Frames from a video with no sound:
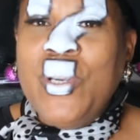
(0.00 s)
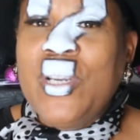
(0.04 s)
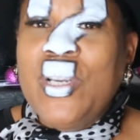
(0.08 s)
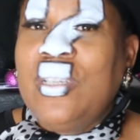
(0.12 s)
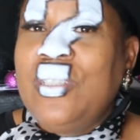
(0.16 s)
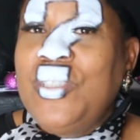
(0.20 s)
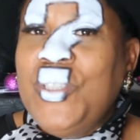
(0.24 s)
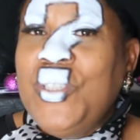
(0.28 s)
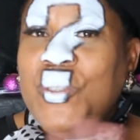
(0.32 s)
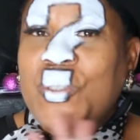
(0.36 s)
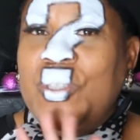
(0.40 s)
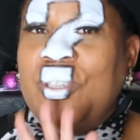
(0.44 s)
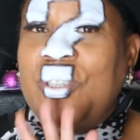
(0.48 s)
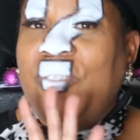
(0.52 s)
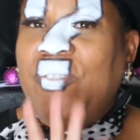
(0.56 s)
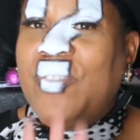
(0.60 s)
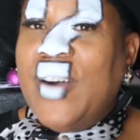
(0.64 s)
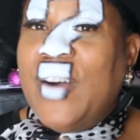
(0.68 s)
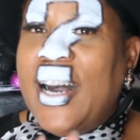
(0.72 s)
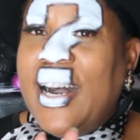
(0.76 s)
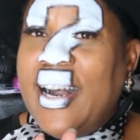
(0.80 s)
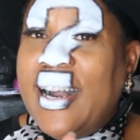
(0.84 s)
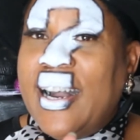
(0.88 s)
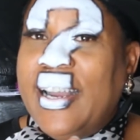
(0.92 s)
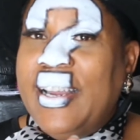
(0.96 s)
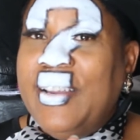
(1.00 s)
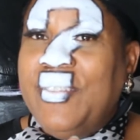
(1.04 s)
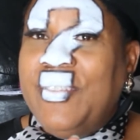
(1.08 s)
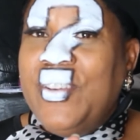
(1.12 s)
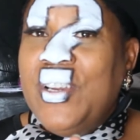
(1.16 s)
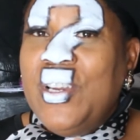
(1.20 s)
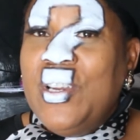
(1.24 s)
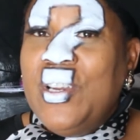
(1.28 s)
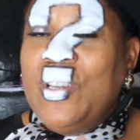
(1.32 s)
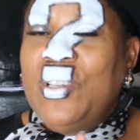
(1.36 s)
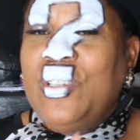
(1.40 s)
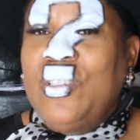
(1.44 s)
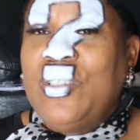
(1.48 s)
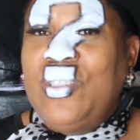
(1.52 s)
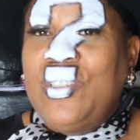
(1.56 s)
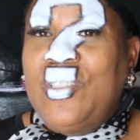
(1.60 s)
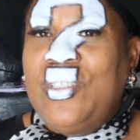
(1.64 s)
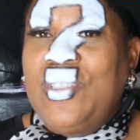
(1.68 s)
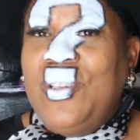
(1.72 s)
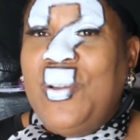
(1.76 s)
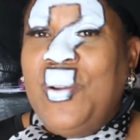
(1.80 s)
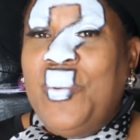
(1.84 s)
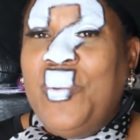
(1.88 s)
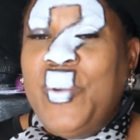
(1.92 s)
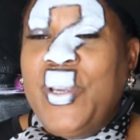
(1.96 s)
going to do the 5,
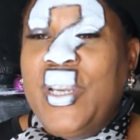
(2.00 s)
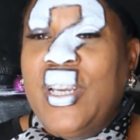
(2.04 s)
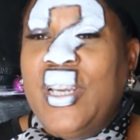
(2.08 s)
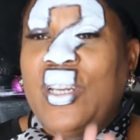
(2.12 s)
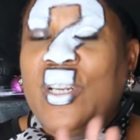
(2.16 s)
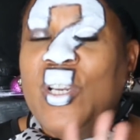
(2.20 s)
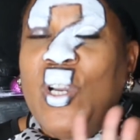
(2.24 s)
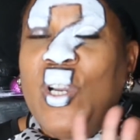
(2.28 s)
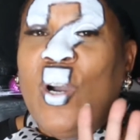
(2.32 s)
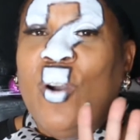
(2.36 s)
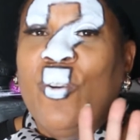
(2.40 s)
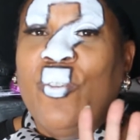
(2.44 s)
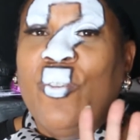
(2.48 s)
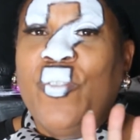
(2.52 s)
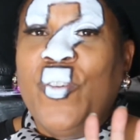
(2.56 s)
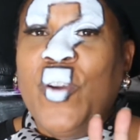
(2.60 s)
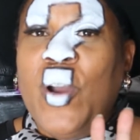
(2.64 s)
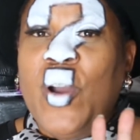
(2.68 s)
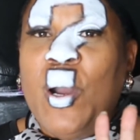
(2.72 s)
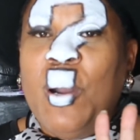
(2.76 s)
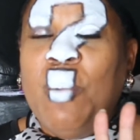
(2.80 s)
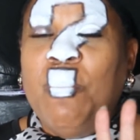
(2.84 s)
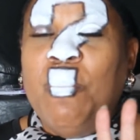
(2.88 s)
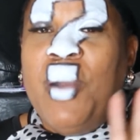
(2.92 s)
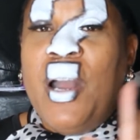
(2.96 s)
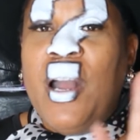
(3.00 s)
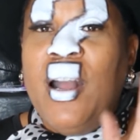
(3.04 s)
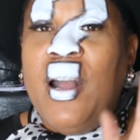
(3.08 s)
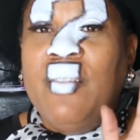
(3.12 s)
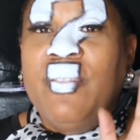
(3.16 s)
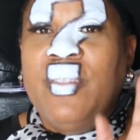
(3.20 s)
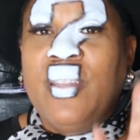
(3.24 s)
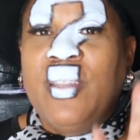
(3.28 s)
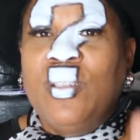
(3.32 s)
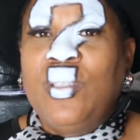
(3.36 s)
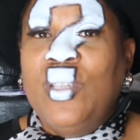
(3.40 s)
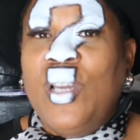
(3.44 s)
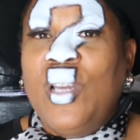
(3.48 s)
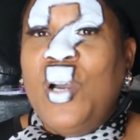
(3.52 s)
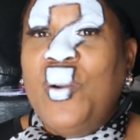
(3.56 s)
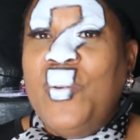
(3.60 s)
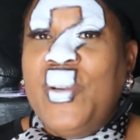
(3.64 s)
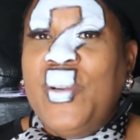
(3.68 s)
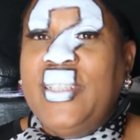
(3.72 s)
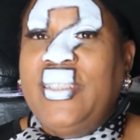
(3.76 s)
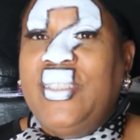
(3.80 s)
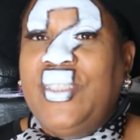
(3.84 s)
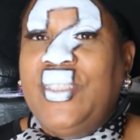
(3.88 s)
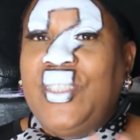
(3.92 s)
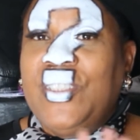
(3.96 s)
and we're going to go from the
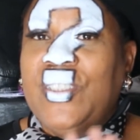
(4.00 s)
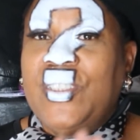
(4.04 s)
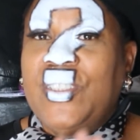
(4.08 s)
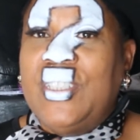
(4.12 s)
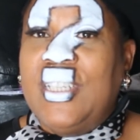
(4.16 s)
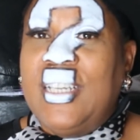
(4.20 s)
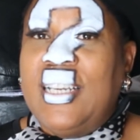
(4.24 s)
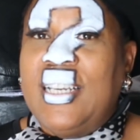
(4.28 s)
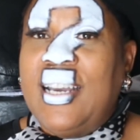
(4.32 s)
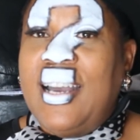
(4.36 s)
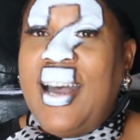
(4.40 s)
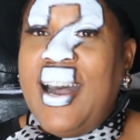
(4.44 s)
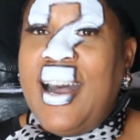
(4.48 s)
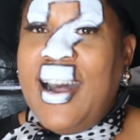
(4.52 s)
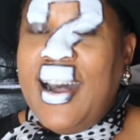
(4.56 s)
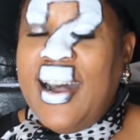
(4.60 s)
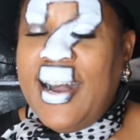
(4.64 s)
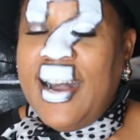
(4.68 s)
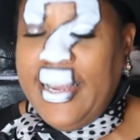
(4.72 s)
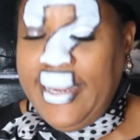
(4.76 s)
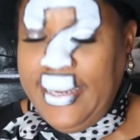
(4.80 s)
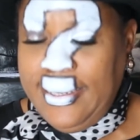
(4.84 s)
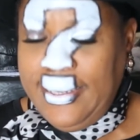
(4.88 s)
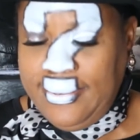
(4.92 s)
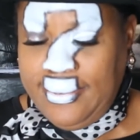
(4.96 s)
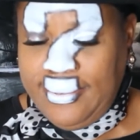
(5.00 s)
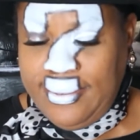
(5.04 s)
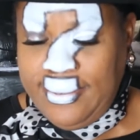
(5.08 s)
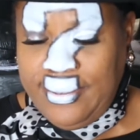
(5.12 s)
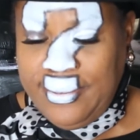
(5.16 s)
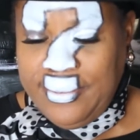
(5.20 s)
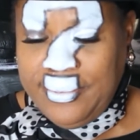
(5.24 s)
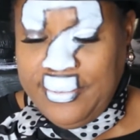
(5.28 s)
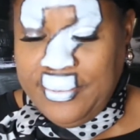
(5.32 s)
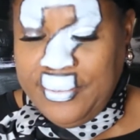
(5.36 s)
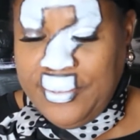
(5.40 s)
lowest to the highest.